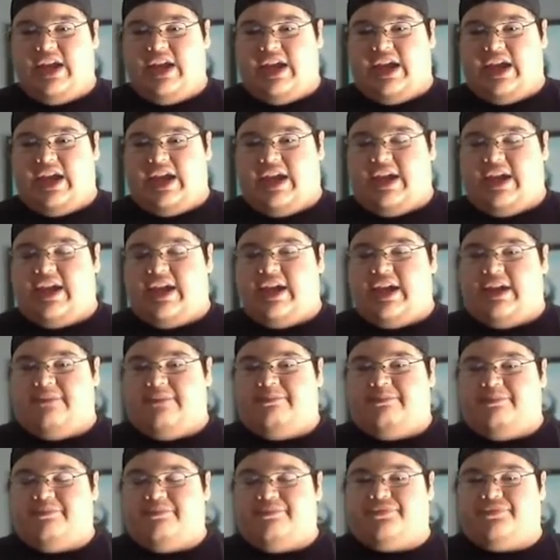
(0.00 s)

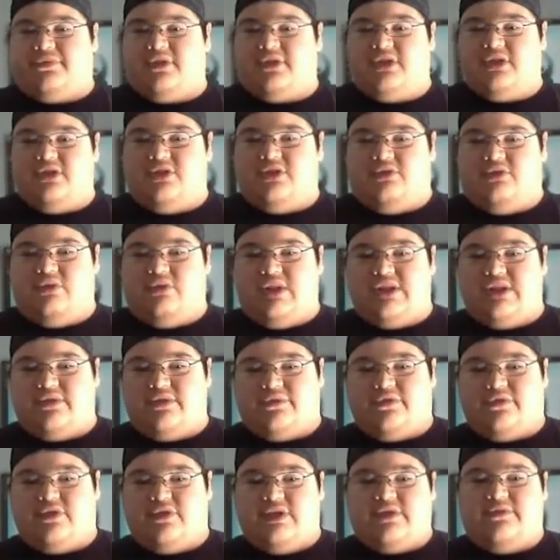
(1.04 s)
And the reason
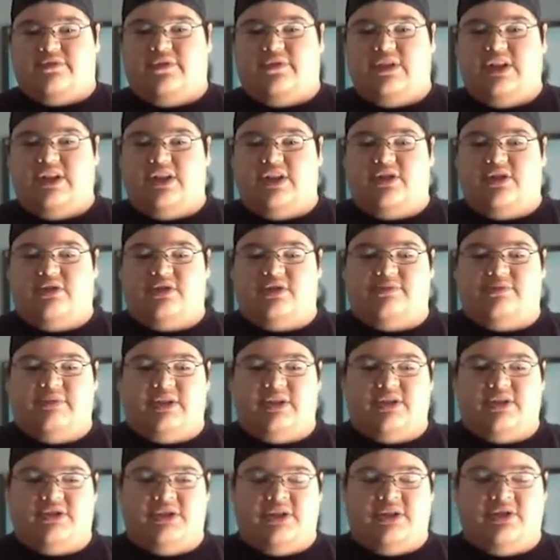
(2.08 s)
for this video is
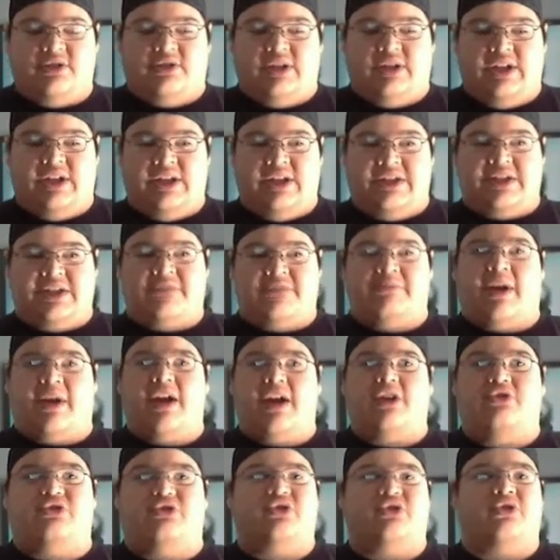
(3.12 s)
because, you know, he
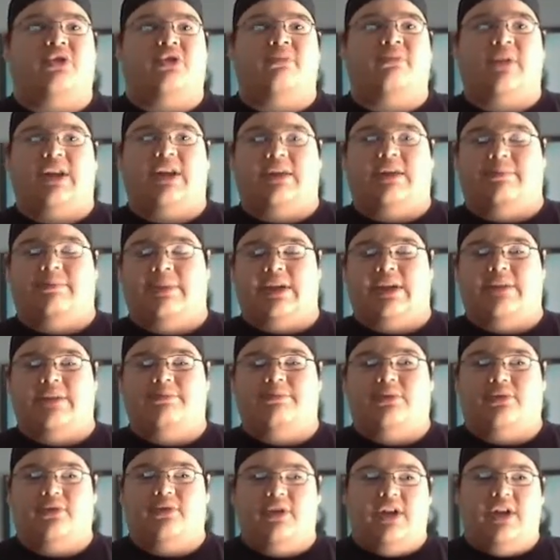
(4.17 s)
inspired so many
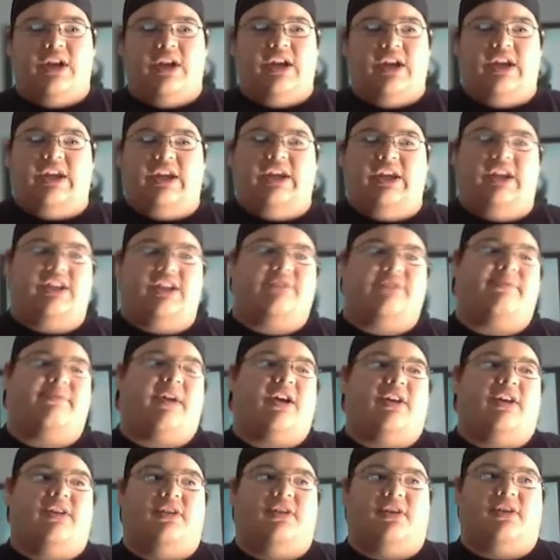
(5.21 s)
people. He
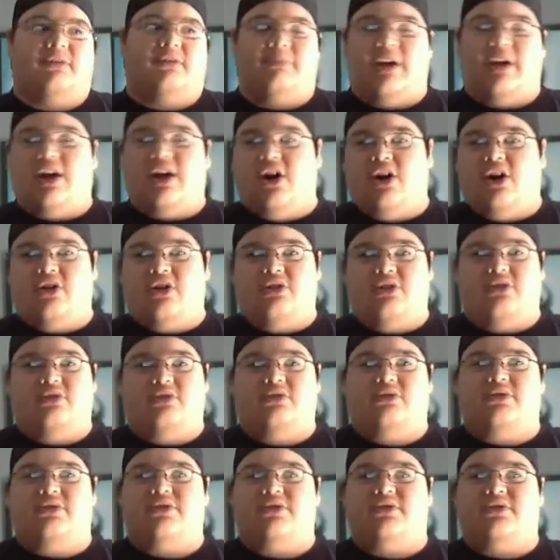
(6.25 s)
inspired my
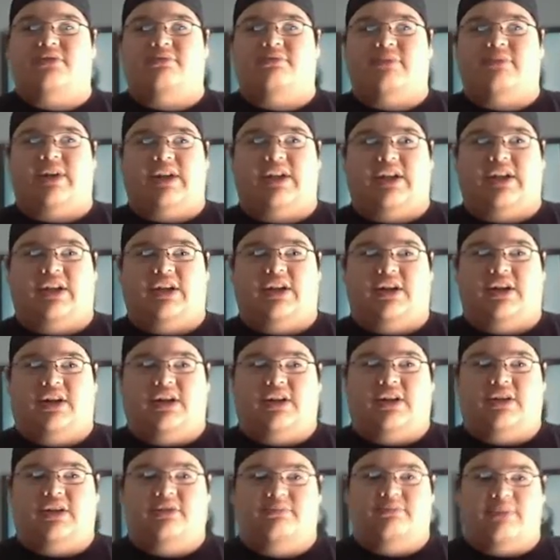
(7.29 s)
uncles, my
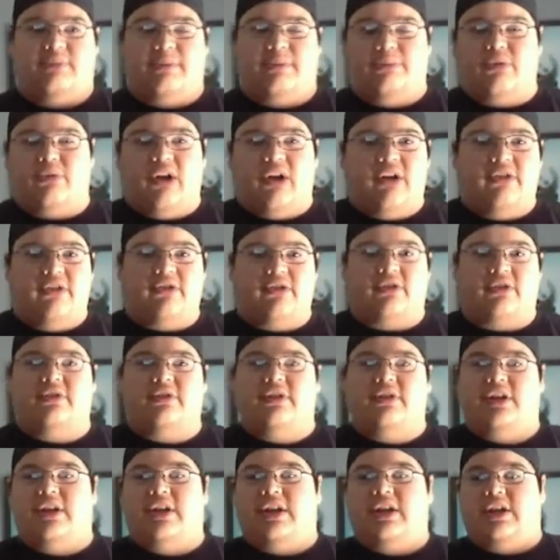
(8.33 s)

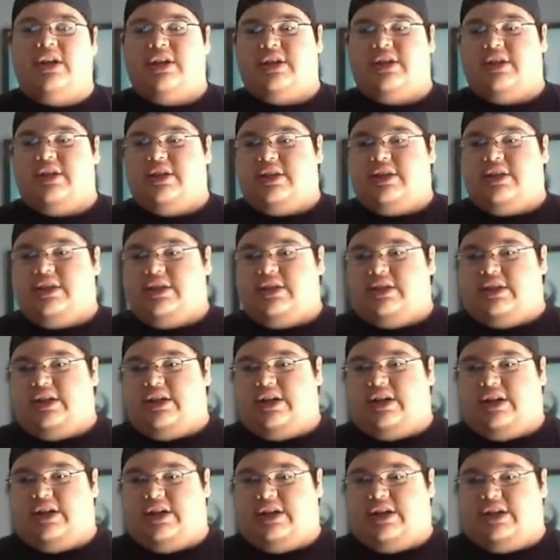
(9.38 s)
brother,
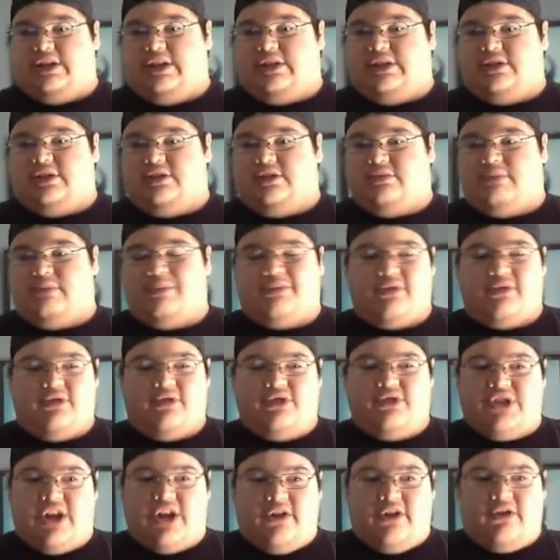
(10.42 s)
my
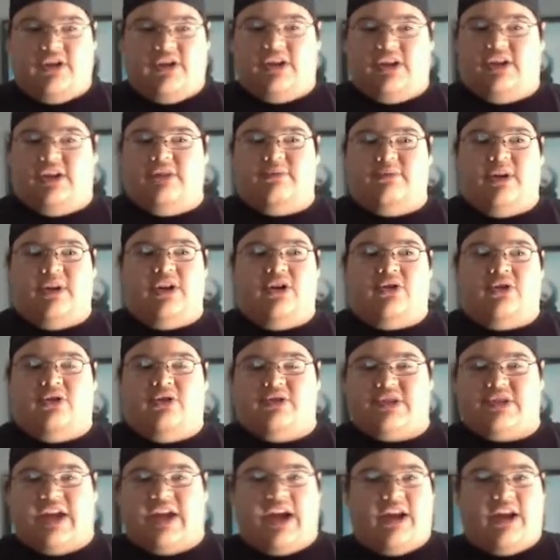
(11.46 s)
brother Jerry, my
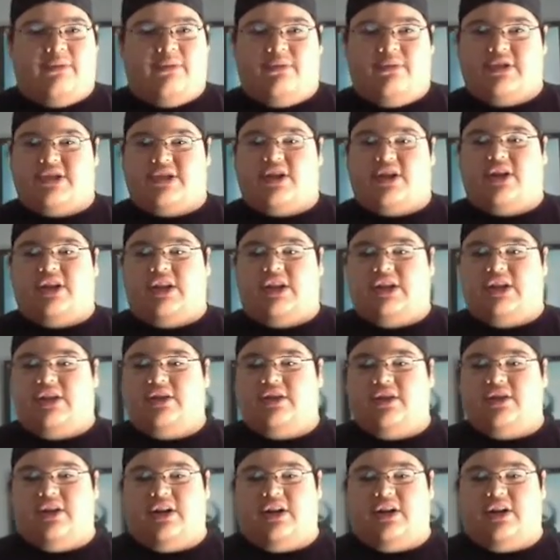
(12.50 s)
uncles Adam and Sonny.